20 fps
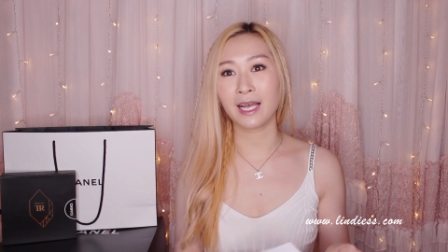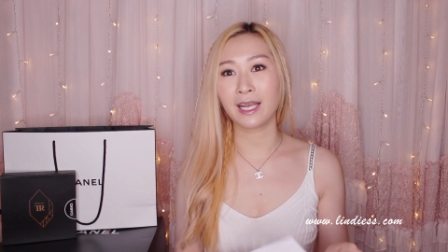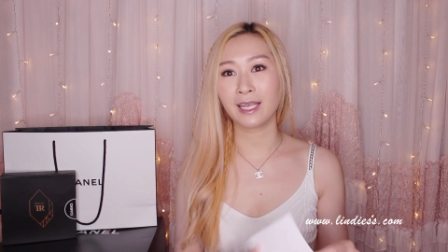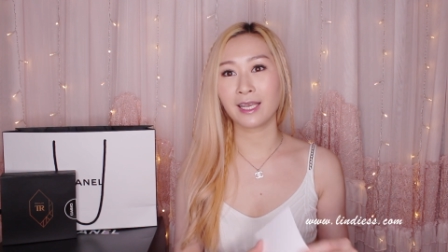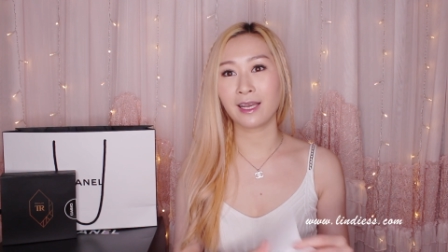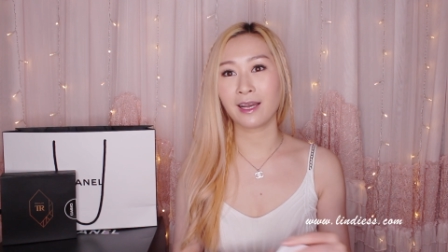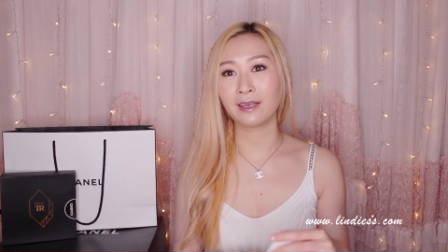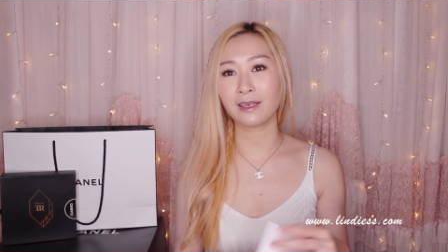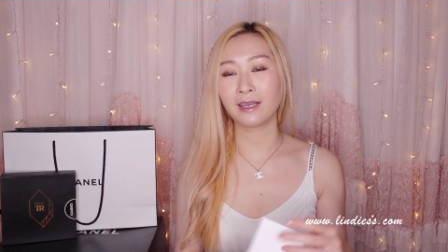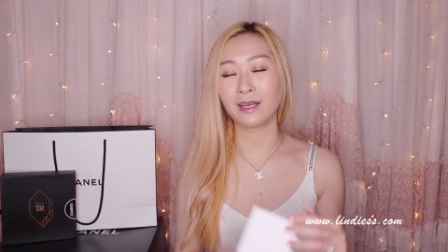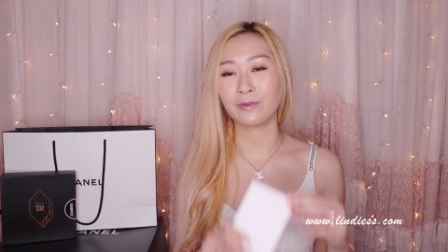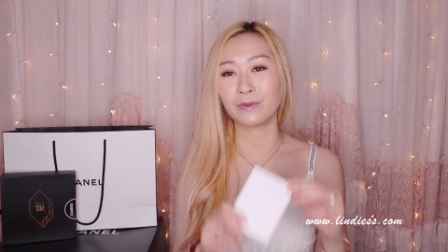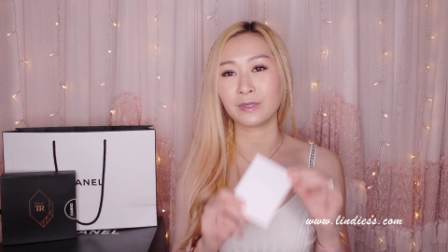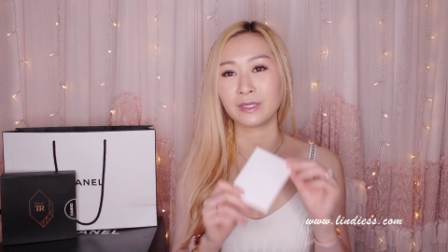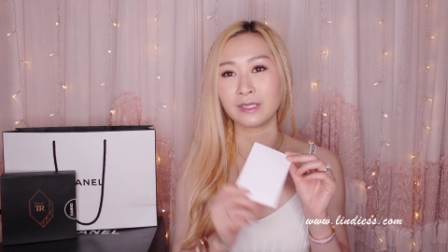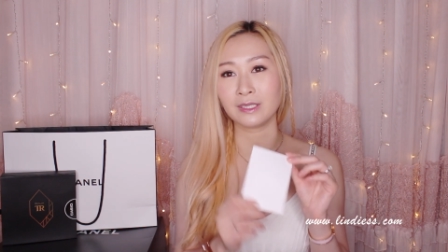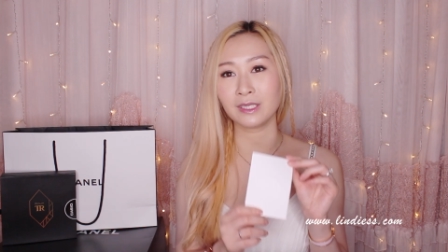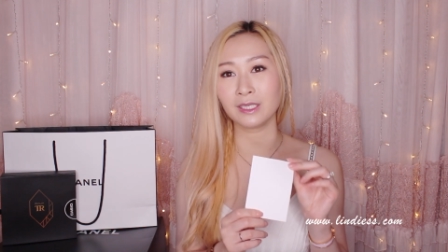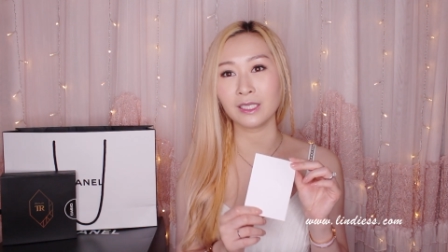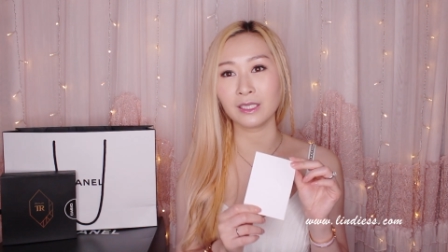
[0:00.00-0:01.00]
I got a
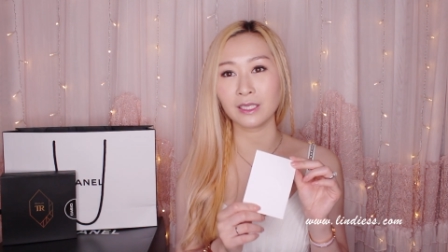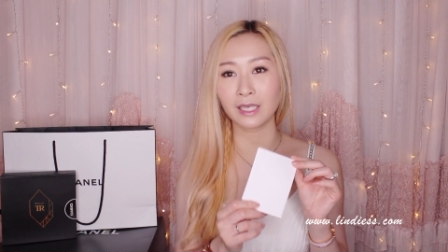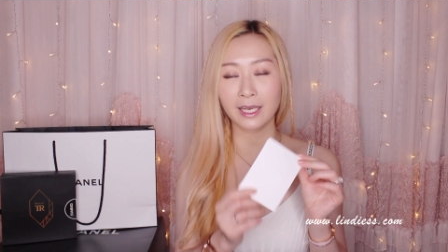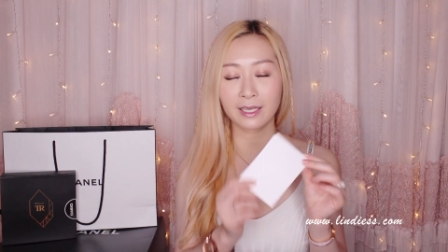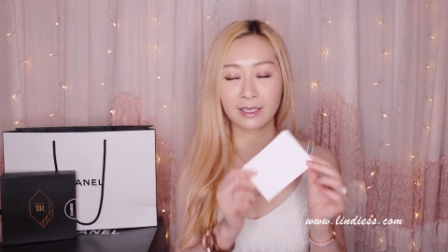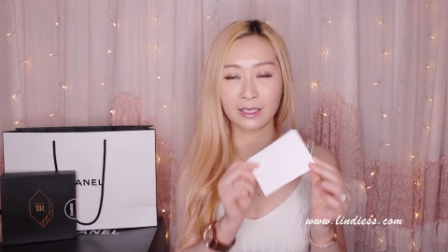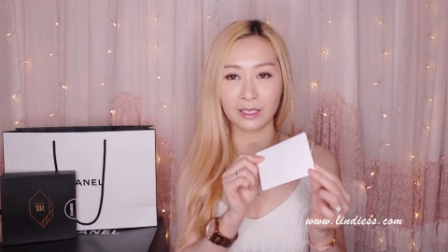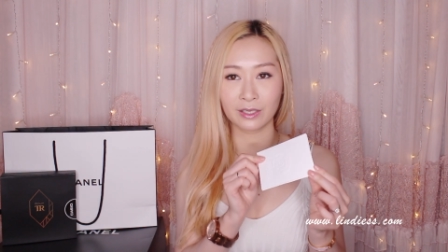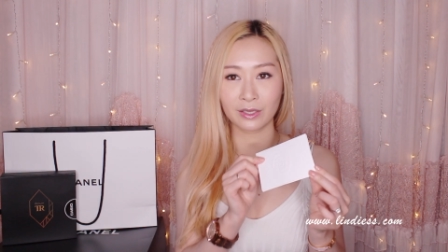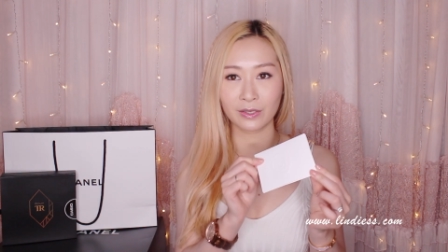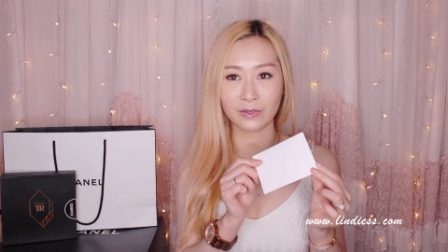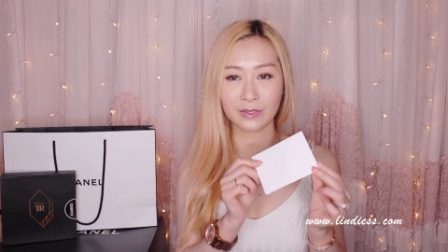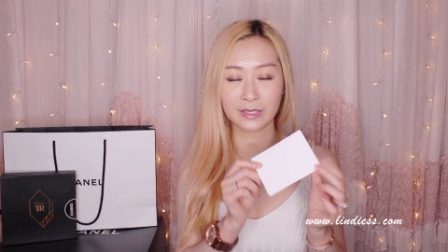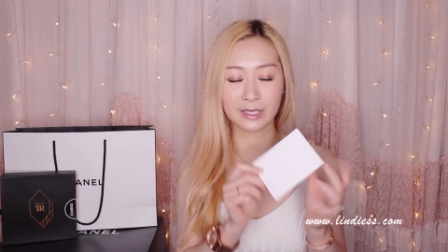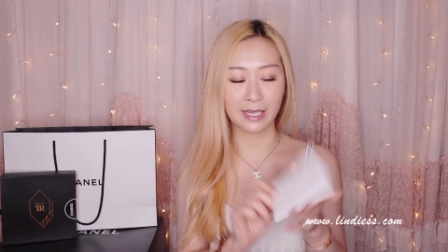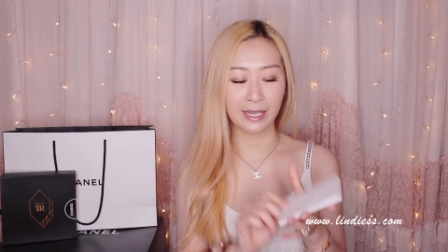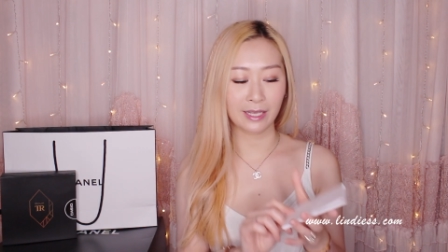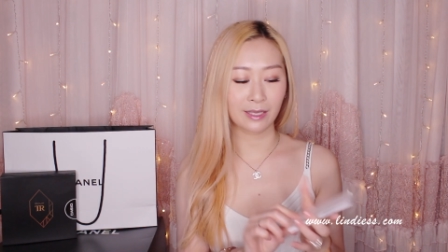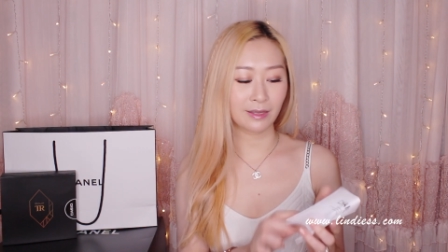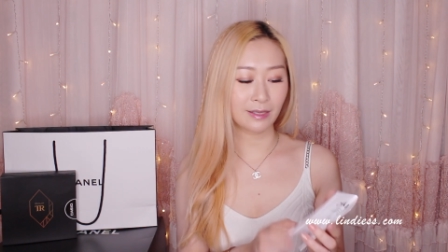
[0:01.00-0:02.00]
receipt and it
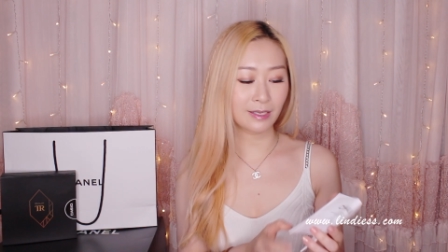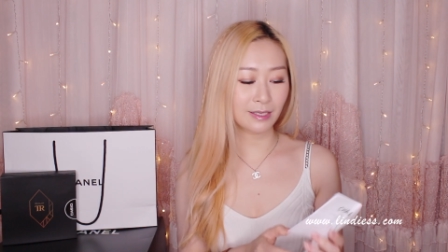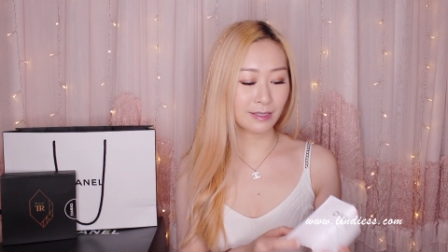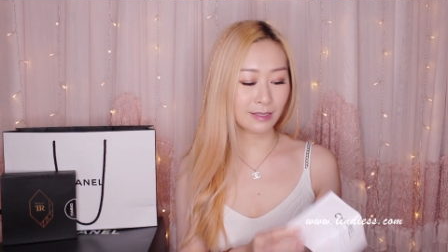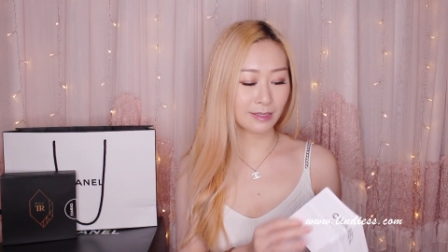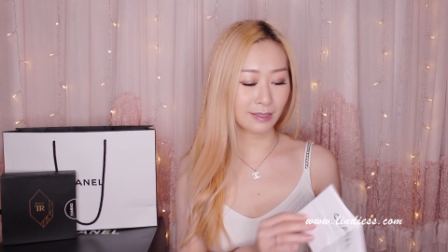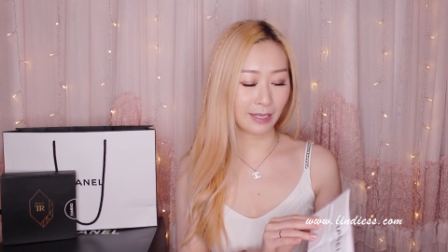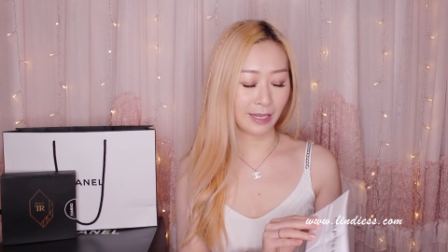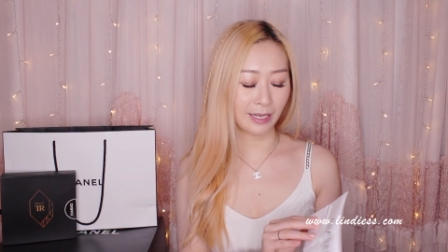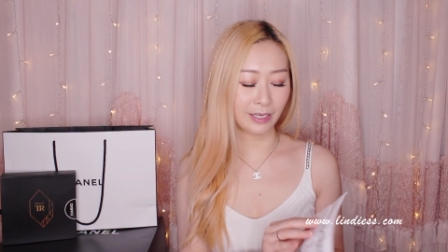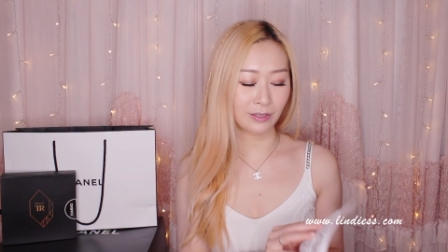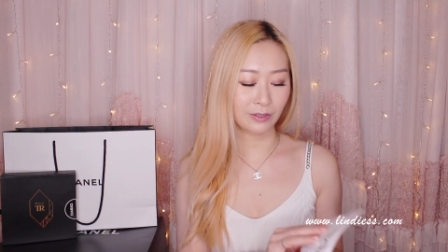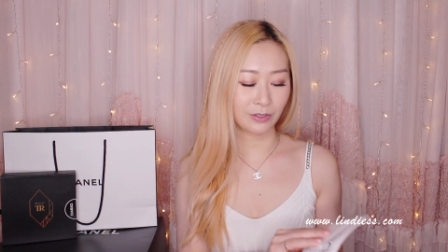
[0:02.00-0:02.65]
looks like this, like